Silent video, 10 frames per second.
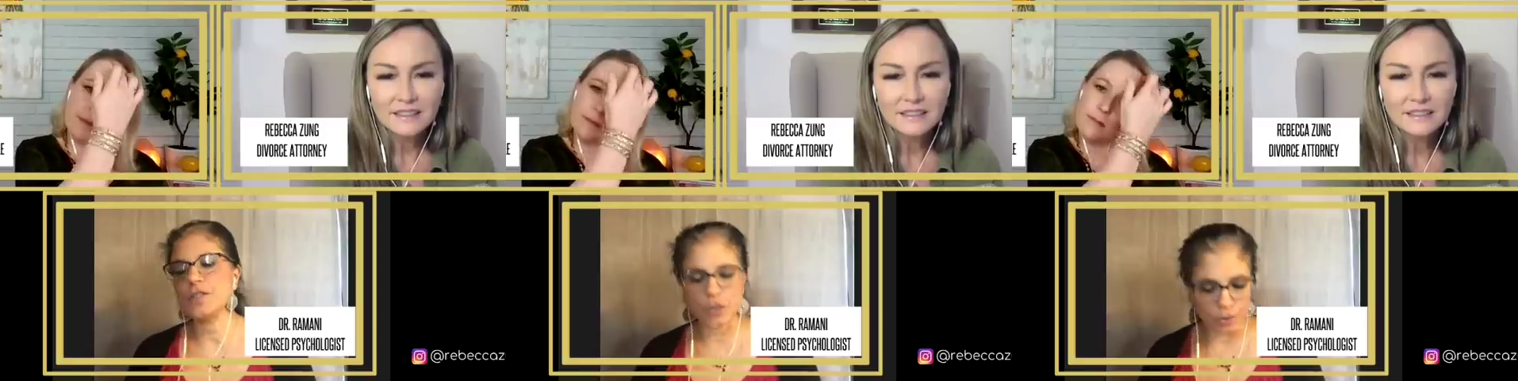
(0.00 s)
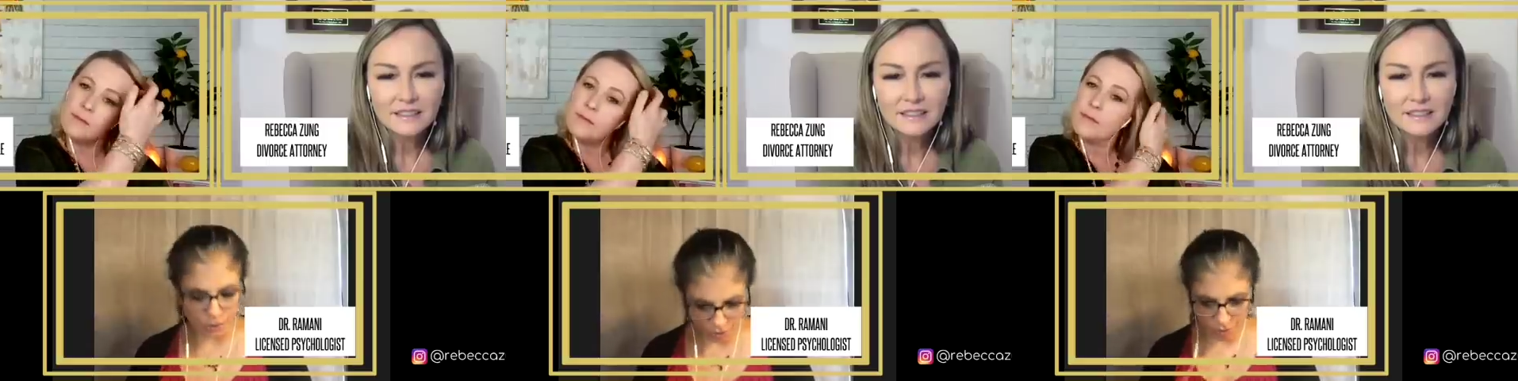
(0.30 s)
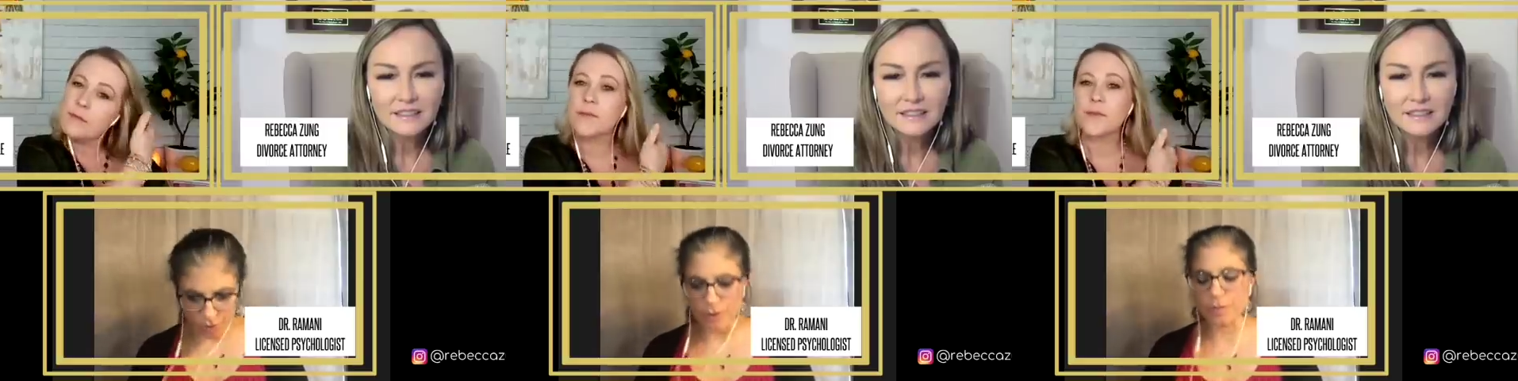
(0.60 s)
Speaker 1: know, to,
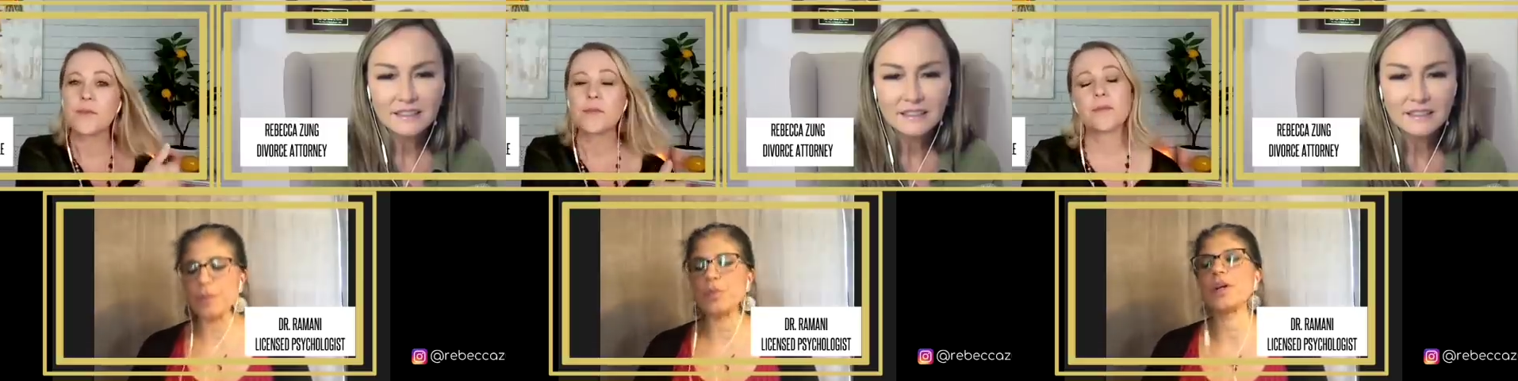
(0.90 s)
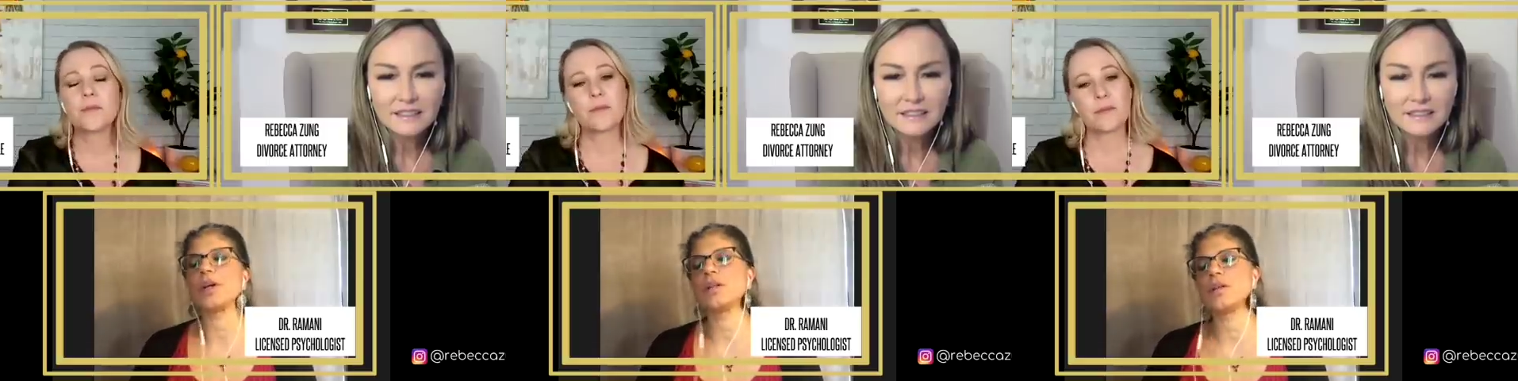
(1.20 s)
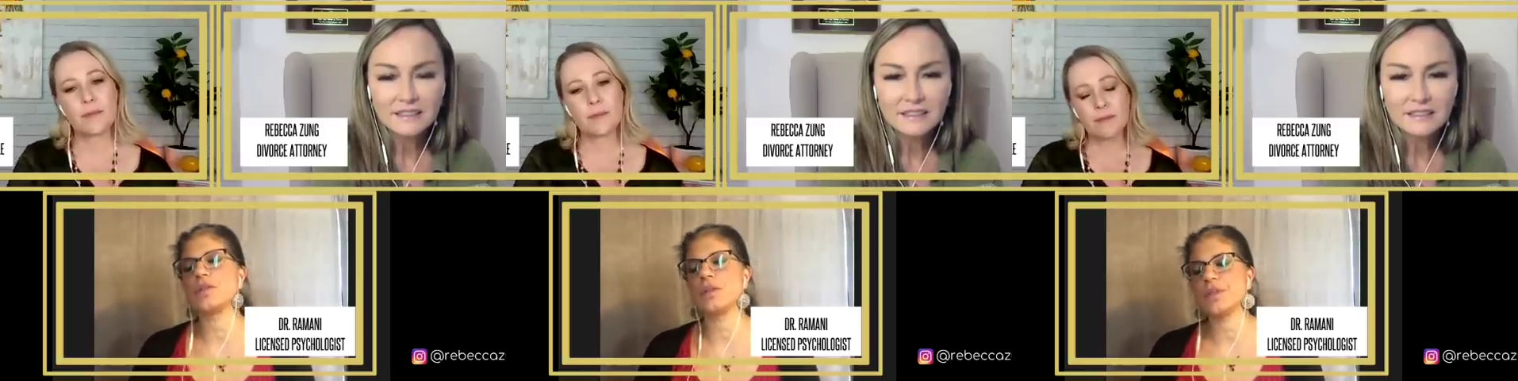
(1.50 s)
to have been working
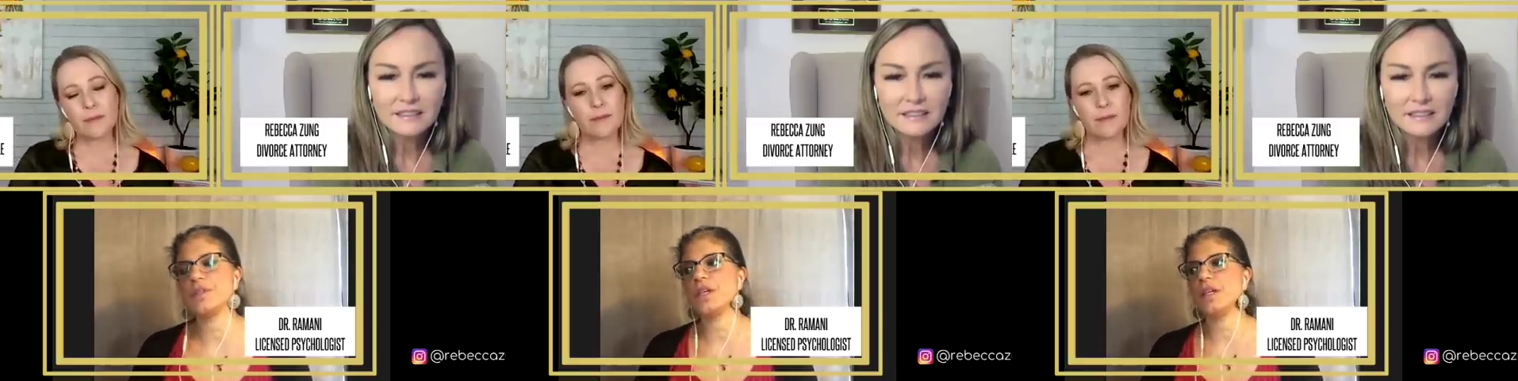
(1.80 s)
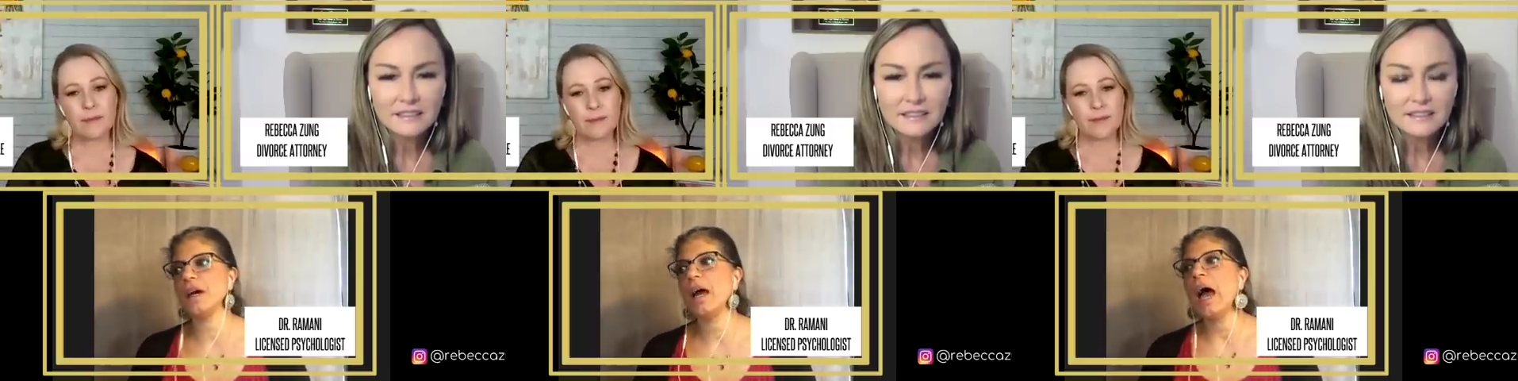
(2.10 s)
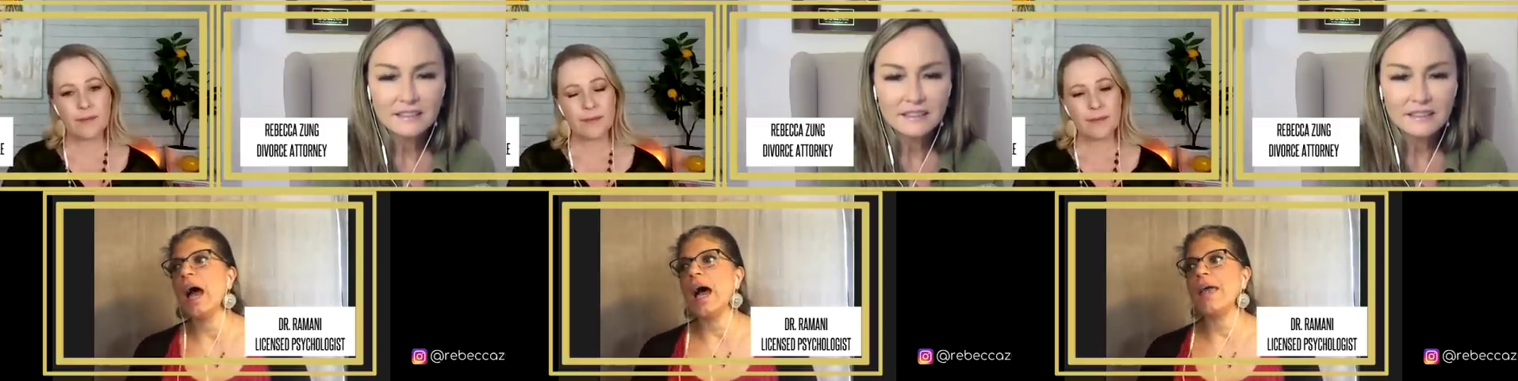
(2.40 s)
closely with Tina.
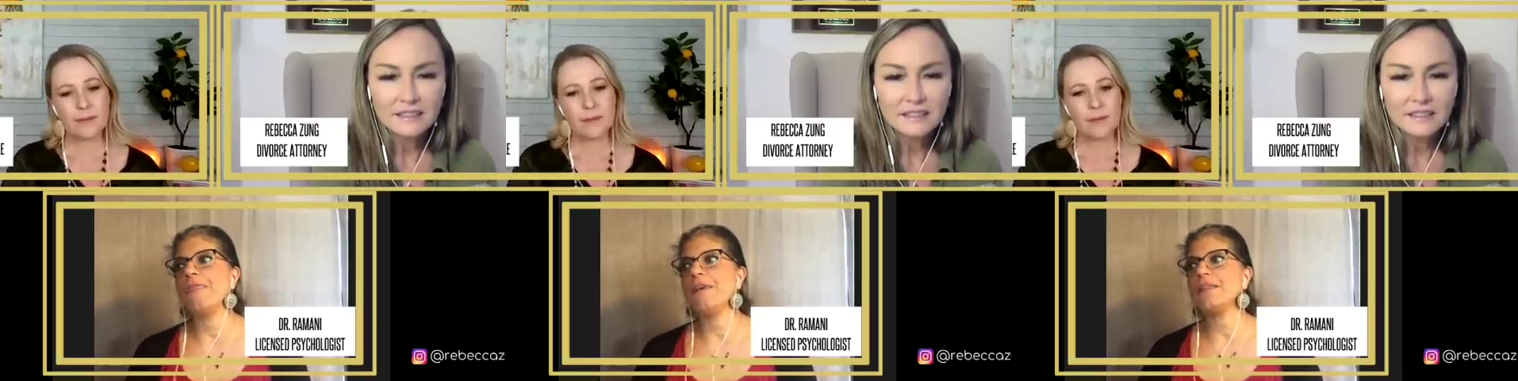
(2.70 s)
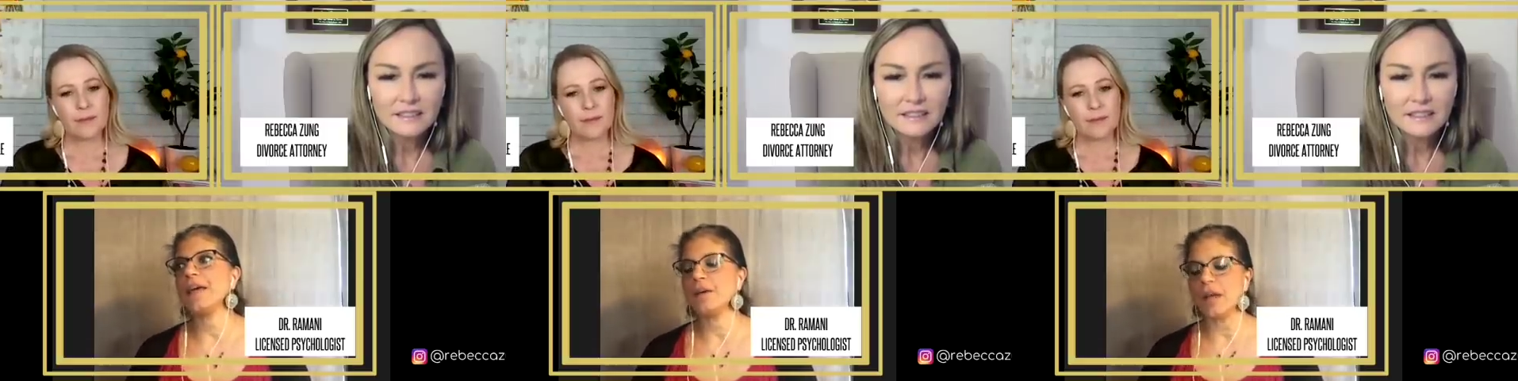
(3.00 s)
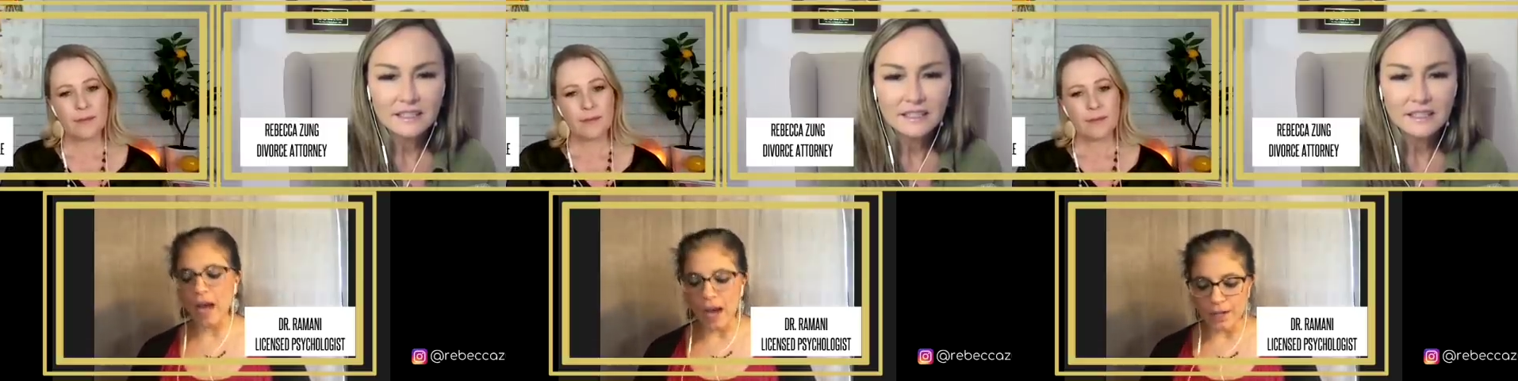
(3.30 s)
I think that
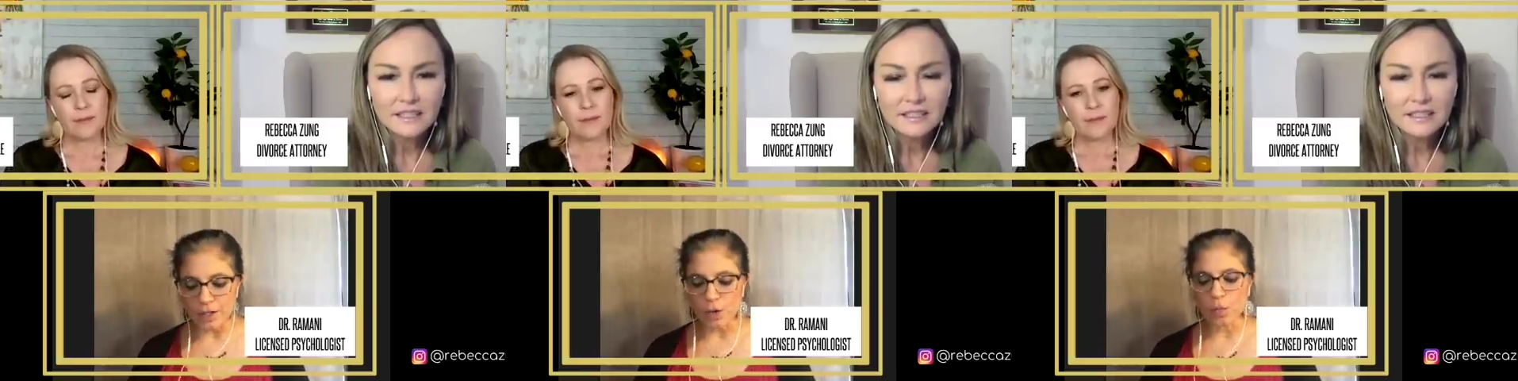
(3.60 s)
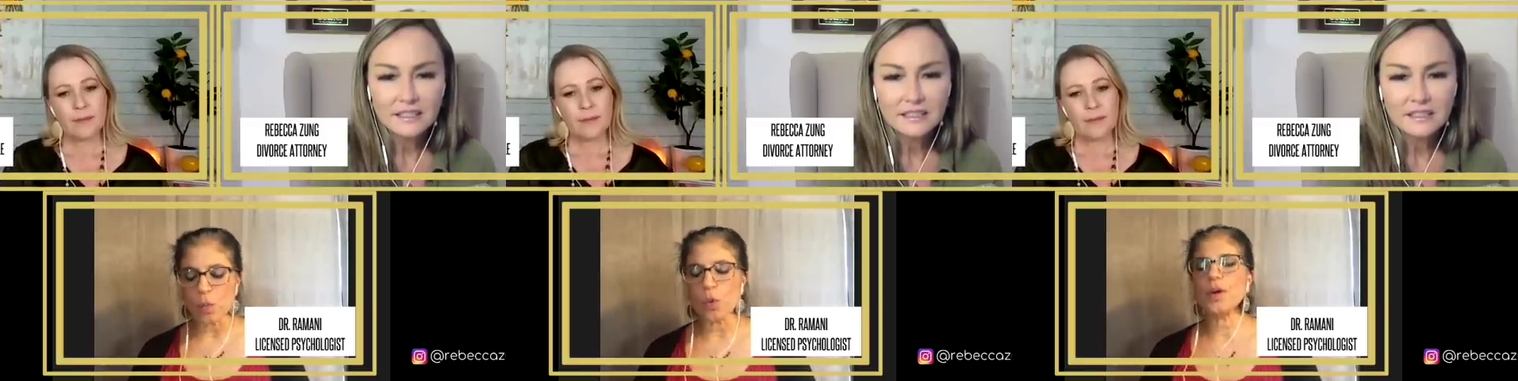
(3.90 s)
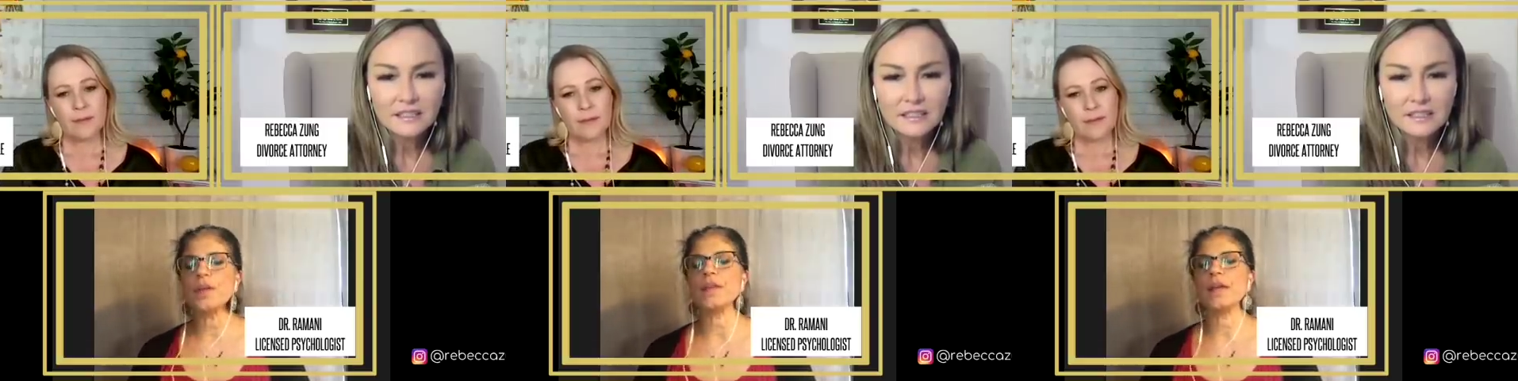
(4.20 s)
I know more than